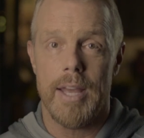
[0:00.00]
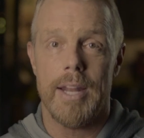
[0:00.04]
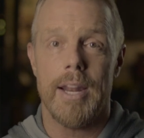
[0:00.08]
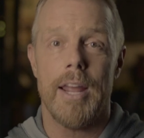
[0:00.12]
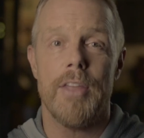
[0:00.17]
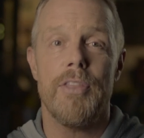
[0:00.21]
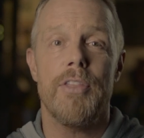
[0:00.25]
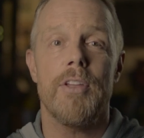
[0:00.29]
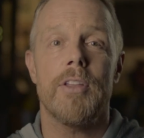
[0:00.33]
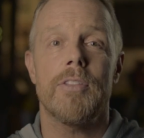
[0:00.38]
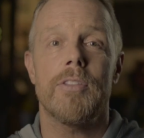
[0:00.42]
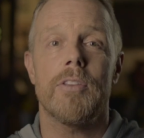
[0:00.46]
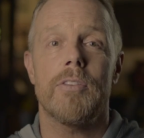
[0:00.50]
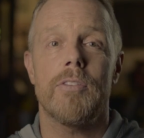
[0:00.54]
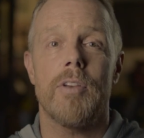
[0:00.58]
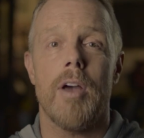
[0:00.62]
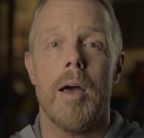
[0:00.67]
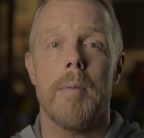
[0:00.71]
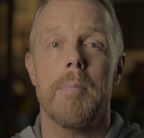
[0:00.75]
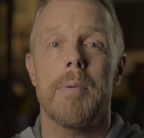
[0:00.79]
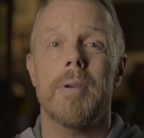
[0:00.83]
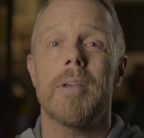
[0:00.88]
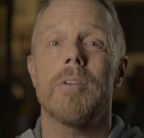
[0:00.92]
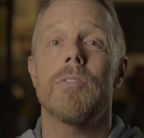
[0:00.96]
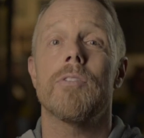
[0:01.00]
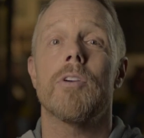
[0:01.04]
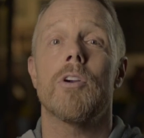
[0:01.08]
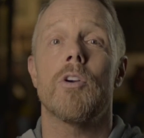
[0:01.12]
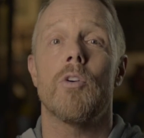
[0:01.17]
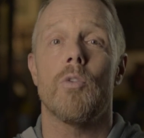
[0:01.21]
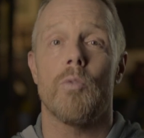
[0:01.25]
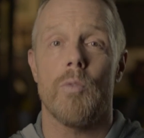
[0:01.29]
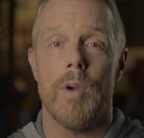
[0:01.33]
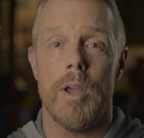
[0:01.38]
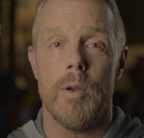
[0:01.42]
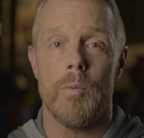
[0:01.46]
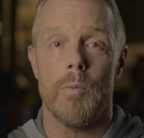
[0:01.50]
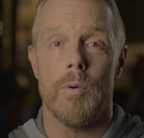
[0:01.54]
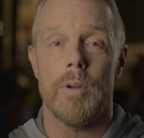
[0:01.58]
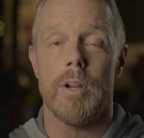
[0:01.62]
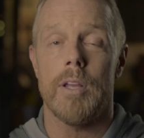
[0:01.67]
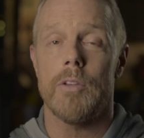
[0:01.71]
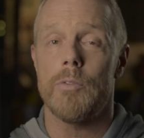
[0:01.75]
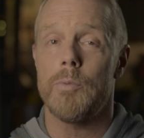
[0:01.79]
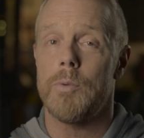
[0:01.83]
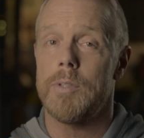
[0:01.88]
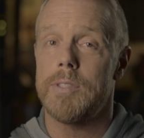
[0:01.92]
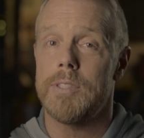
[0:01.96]
and I think the topic is a great one
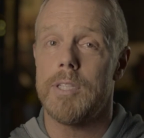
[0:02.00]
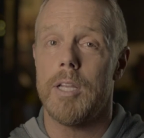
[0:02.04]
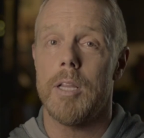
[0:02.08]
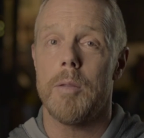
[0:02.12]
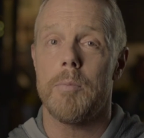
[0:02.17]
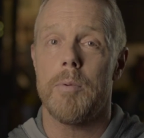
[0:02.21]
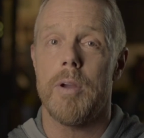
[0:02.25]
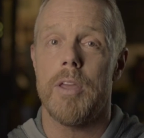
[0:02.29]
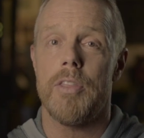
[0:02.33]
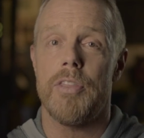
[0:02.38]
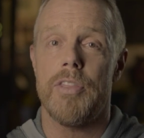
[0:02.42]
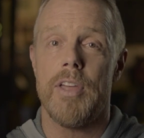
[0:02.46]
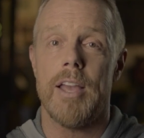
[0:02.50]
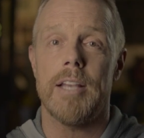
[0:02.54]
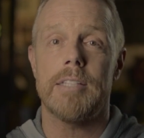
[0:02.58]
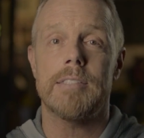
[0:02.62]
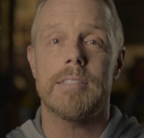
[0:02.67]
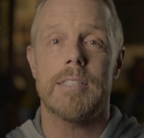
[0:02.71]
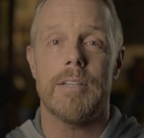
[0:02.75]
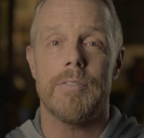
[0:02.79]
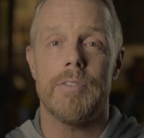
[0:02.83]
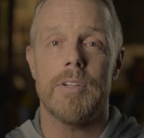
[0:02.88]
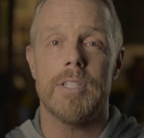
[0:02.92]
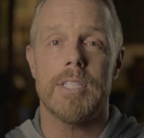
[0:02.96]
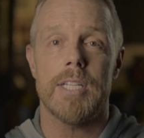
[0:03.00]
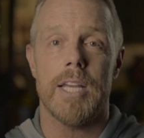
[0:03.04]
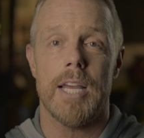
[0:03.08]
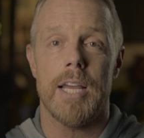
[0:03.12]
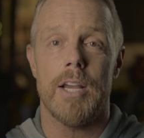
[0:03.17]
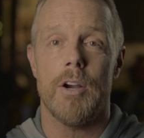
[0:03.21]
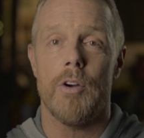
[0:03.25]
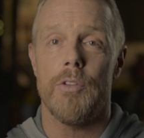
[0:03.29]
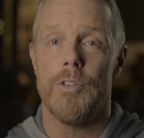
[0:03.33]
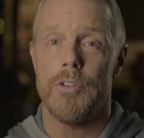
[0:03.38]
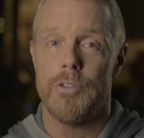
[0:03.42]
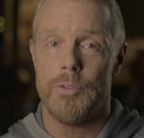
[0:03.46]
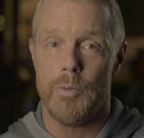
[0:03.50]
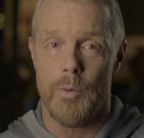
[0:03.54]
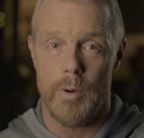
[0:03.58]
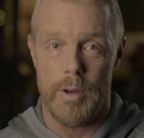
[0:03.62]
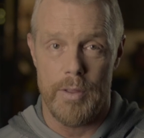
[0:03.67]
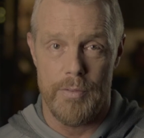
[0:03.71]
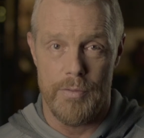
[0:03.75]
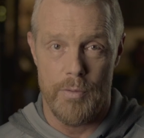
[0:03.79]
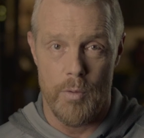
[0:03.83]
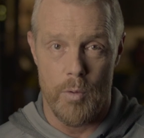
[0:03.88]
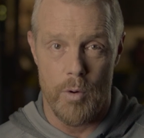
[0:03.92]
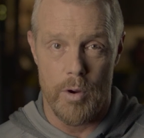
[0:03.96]
as we celebrate Thanksgiving Day on the
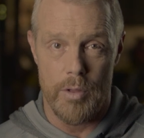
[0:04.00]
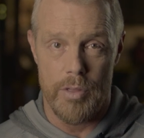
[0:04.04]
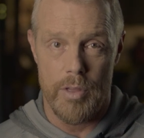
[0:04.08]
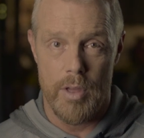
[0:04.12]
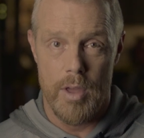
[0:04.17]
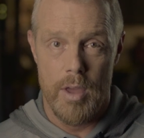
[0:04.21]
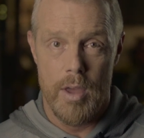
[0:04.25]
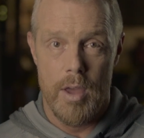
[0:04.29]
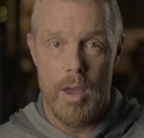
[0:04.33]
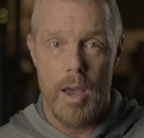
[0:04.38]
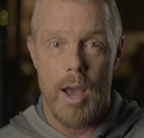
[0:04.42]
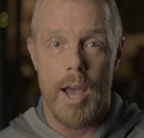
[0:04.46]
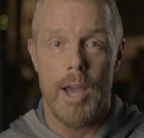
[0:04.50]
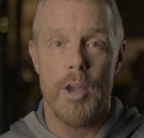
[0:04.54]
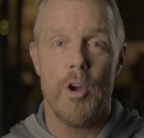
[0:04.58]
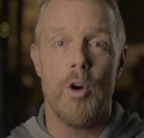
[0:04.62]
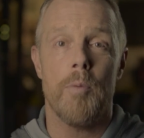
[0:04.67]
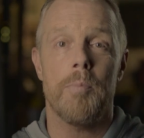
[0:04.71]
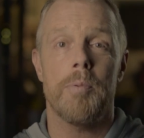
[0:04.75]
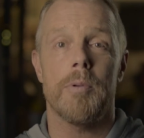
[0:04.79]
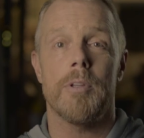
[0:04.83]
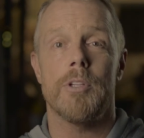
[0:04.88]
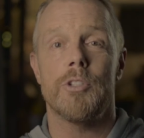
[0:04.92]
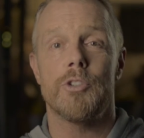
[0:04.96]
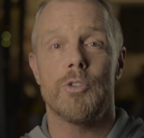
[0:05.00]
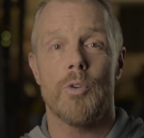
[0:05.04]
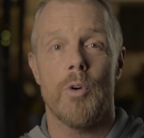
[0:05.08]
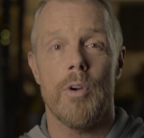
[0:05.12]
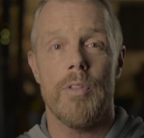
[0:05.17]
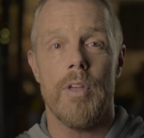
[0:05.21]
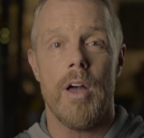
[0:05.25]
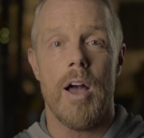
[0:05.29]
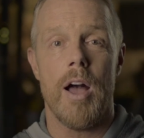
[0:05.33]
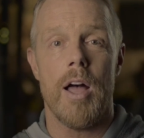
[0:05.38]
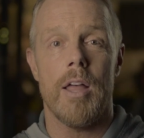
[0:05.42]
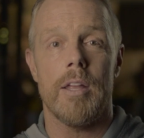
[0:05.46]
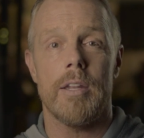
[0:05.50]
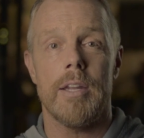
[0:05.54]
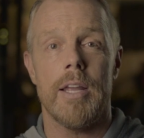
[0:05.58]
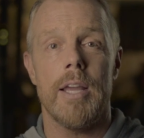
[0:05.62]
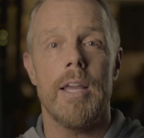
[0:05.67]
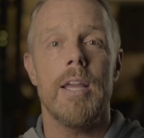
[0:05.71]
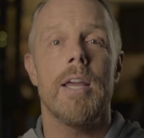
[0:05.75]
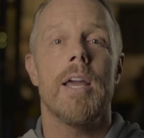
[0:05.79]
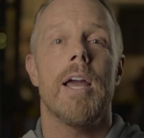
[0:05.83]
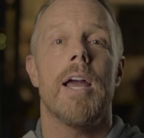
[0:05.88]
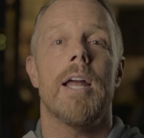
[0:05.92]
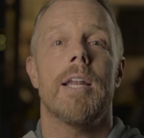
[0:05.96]
24th. I hope you'll enjoy the
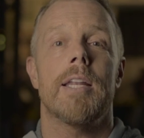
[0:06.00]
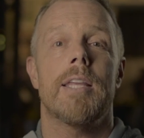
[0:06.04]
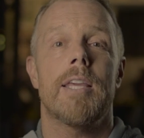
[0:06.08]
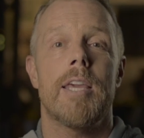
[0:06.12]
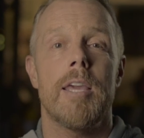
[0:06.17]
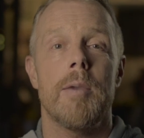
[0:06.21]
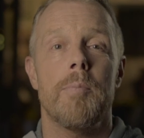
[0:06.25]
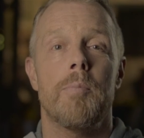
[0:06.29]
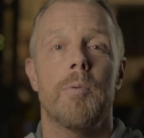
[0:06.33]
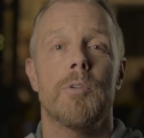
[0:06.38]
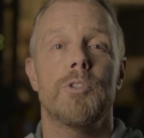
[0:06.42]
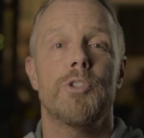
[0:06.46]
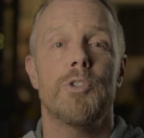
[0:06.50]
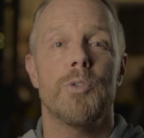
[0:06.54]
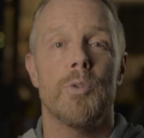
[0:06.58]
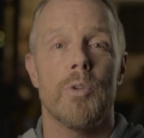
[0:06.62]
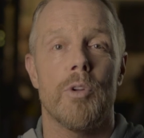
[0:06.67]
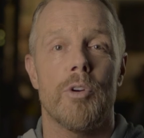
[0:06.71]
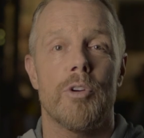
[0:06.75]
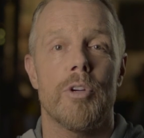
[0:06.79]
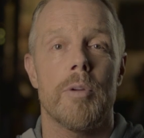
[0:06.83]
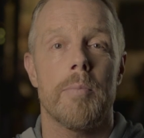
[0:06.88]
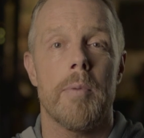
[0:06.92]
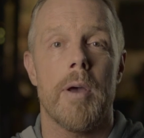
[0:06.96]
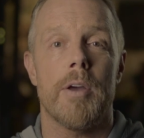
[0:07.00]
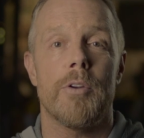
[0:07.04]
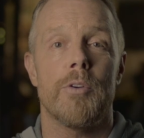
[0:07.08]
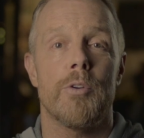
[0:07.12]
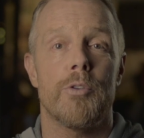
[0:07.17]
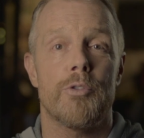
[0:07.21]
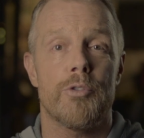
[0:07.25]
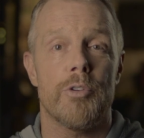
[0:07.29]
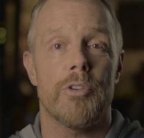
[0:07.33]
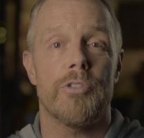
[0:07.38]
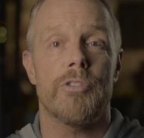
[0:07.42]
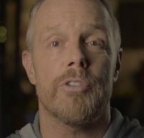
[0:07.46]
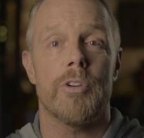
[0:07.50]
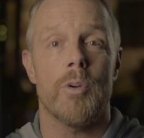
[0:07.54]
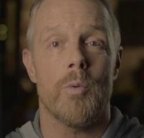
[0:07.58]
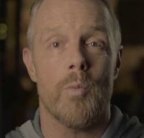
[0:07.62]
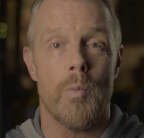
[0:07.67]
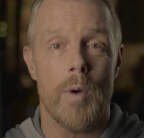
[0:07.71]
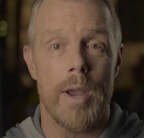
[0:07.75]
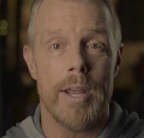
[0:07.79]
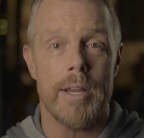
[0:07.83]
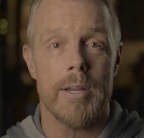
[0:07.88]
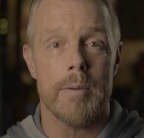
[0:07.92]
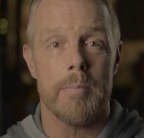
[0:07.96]
holiday and keep what you learned about nutrition and
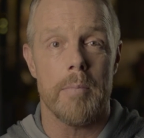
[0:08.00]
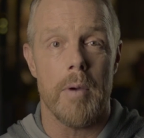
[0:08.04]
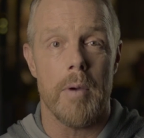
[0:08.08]
weight in